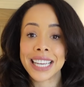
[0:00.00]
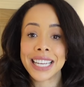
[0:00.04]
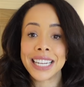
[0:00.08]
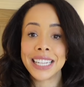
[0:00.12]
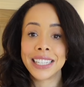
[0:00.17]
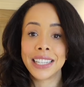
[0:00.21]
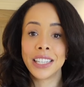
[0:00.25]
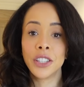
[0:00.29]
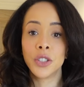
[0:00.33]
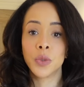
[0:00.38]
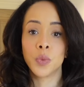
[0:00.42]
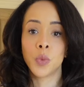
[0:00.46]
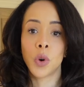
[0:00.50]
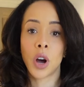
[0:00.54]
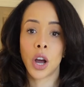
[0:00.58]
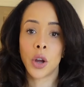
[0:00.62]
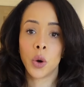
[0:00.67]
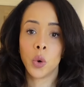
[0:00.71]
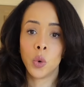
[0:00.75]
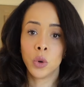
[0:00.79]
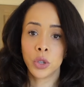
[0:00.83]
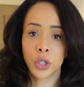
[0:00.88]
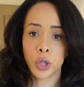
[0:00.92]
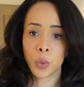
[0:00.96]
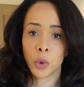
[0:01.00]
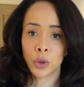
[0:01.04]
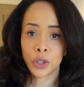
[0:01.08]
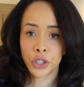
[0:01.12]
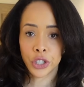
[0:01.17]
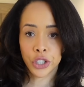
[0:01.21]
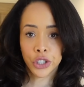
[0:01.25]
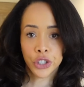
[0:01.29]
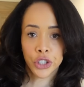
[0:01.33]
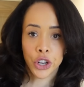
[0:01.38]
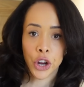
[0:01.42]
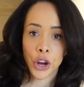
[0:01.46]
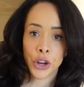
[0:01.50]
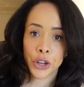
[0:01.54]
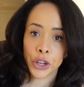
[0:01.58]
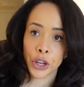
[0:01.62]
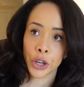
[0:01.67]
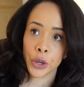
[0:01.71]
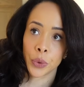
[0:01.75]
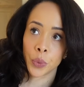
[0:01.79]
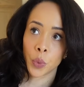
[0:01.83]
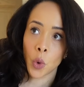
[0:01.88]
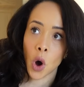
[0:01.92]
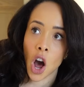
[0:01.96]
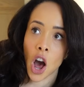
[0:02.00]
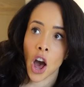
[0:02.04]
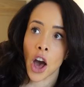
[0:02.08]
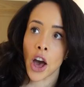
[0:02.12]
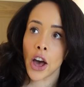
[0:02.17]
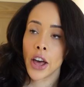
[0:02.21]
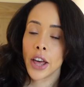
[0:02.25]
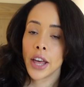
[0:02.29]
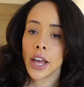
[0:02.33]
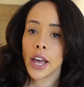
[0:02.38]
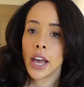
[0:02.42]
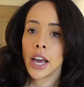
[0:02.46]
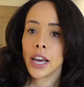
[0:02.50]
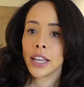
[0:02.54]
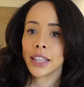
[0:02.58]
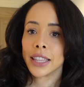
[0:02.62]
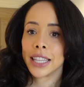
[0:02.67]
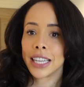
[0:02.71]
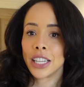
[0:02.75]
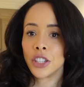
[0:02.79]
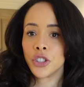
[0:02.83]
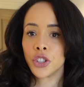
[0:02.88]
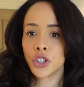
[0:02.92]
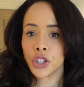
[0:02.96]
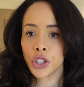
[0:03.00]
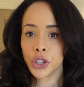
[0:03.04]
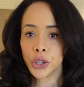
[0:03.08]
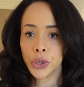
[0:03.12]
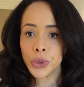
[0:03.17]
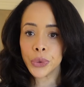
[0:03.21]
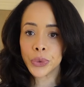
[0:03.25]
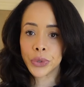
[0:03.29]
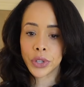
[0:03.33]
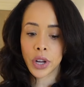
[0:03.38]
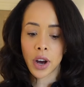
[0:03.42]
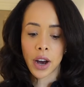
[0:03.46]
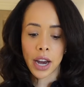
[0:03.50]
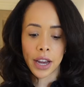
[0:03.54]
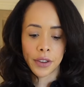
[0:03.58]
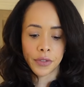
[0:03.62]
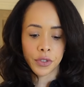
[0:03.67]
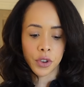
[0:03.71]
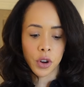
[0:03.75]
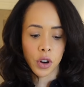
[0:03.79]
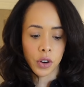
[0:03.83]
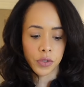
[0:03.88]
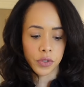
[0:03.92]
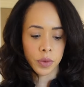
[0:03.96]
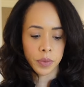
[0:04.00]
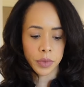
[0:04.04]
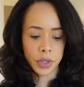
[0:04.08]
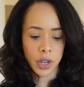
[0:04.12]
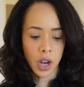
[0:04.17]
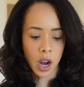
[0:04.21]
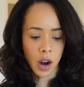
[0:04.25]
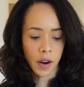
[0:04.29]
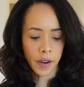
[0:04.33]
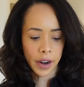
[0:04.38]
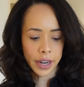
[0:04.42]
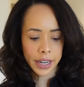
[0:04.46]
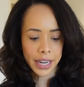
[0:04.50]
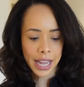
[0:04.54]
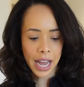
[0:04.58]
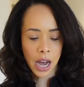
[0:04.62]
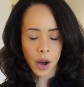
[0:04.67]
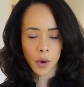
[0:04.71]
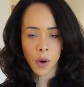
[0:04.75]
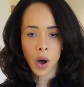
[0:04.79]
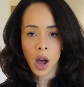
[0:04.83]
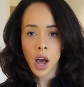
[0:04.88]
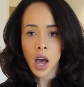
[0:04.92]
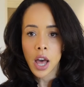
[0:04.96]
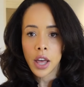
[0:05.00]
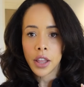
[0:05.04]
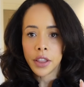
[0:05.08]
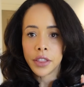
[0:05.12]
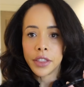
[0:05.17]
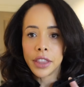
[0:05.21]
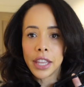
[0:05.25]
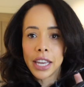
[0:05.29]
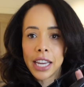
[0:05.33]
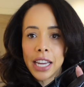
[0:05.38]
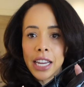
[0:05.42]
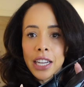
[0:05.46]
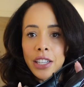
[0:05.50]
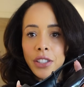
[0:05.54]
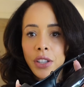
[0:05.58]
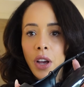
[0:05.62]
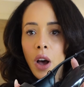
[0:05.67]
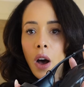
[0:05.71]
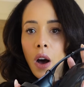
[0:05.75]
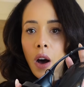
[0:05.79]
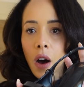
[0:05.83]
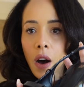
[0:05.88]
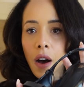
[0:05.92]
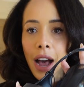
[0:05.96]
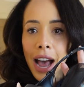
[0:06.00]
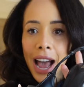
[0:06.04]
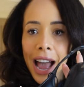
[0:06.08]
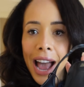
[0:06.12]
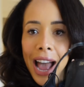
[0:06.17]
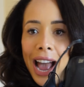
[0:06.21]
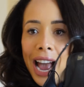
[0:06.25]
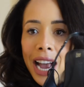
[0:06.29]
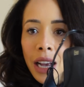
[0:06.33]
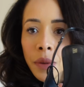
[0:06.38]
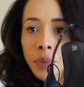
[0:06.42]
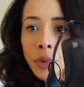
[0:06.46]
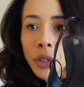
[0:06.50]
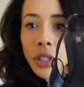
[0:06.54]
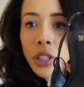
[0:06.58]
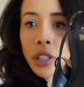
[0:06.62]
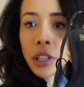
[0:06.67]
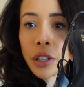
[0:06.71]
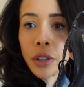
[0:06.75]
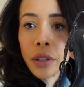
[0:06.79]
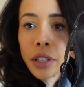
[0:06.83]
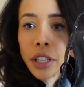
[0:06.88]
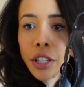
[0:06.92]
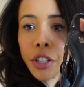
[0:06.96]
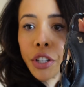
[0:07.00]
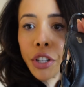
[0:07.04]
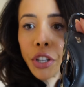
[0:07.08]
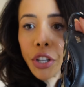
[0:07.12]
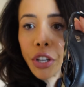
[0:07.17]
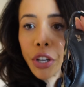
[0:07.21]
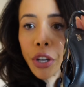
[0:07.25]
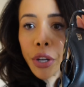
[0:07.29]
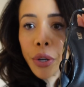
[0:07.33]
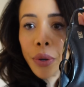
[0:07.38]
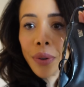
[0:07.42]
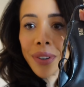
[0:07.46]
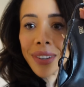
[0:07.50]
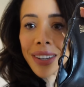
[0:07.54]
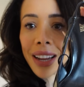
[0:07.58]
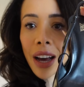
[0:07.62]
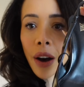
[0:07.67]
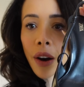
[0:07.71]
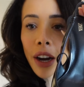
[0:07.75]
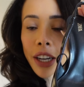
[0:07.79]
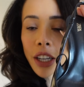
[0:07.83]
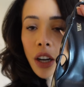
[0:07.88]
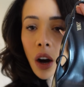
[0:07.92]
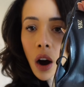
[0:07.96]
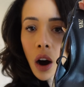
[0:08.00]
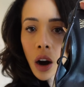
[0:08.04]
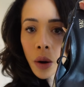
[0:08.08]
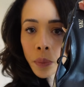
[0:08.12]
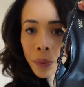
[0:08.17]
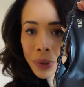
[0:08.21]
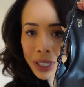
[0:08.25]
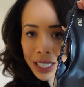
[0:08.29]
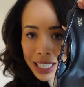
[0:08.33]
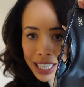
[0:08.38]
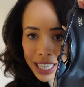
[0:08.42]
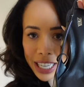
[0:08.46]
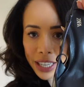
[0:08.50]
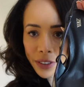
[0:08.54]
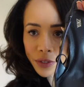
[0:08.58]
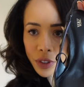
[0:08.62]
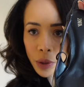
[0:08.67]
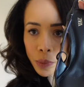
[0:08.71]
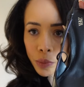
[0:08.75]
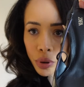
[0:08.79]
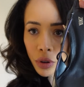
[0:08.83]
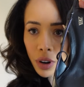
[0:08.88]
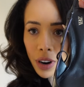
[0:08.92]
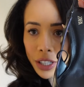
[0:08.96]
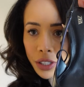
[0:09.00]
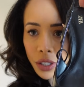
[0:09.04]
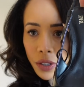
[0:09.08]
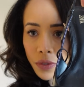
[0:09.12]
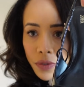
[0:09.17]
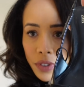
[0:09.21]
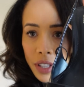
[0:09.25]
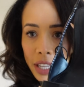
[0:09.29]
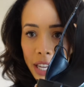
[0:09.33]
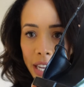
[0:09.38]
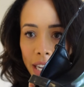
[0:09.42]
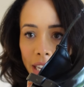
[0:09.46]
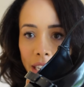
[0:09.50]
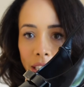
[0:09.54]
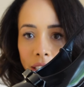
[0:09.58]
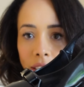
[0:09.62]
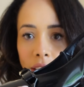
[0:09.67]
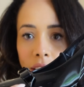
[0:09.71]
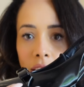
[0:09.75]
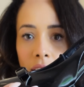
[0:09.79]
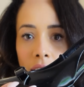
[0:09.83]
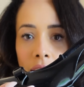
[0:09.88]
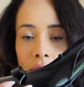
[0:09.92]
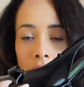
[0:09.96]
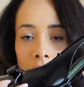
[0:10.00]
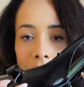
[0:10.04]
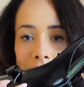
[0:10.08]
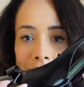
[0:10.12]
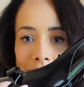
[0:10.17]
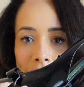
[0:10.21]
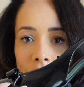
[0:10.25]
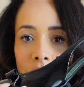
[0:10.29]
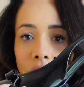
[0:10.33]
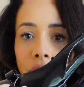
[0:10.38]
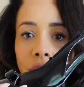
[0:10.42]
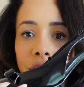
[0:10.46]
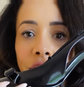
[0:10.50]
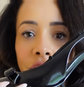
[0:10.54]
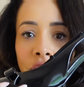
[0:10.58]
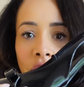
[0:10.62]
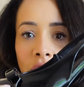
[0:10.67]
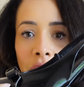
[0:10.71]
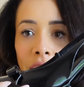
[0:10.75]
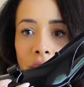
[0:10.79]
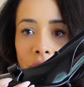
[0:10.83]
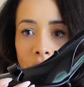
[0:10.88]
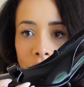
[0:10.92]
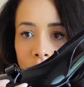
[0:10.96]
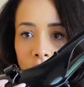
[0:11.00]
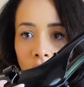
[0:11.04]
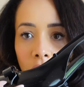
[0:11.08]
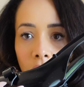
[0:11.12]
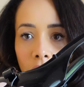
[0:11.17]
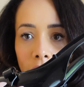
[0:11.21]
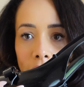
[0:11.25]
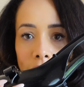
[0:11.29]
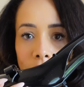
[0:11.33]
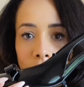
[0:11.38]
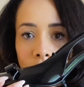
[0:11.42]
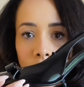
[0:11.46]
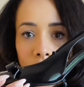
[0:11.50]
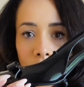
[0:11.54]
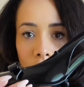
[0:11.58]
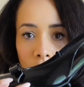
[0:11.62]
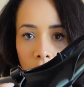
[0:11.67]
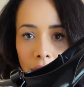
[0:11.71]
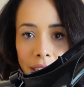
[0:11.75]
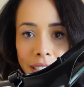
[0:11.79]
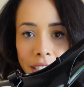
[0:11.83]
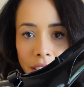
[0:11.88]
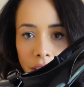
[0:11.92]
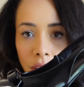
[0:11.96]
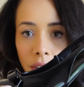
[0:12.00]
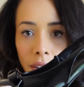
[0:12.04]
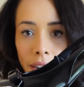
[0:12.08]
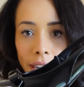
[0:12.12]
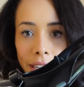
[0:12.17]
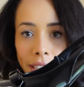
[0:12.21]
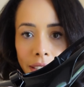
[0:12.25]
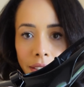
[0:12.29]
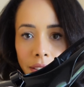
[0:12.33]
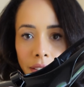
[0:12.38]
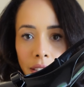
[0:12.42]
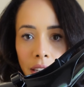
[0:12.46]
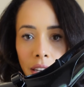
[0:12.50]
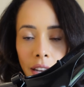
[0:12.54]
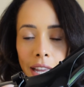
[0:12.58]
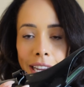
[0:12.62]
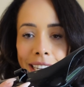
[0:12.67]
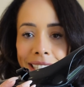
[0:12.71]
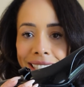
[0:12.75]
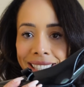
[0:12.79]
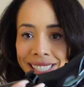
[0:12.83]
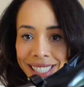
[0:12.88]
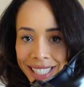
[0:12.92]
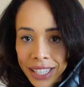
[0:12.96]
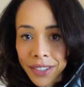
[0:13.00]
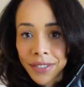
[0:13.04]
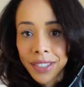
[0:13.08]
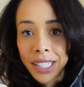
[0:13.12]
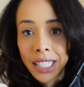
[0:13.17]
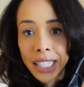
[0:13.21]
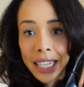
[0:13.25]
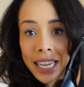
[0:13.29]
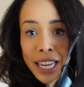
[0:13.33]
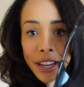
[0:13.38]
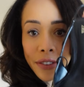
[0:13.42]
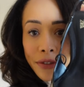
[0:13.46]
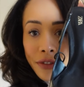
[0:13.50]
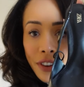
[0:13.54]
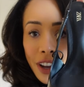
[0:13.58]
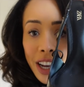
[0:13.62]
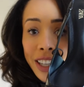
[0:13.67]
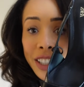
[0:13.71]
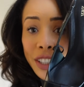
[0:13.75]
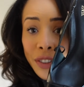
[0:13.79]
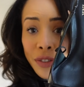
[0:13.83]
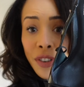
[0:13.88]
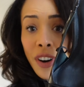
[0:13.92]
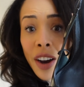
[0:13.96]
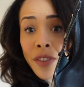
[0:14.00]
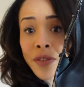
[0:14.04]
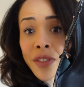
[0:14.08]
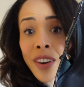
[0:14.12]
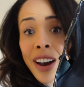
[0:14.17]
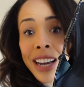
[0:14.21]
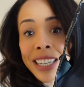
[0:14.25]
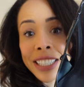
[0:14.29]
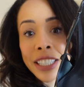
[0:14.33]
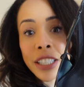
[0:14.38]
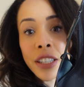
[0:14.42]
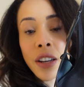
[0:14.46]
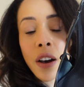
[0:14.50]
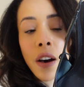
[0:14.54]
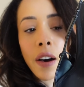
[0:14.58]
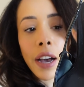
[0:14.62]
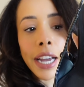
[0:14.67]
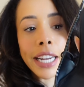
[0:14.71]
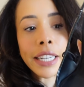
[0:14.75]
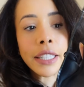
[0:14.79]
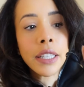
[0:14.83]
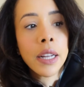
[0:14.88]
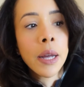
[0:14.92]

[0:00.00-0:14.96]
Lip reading: in addition, what I also wanted to show you were these shoes that I have got from ZARA. Now, these are absolutely cute. Now, I can't believe the price of these. These are $35.99. Like, seriously, $35.99.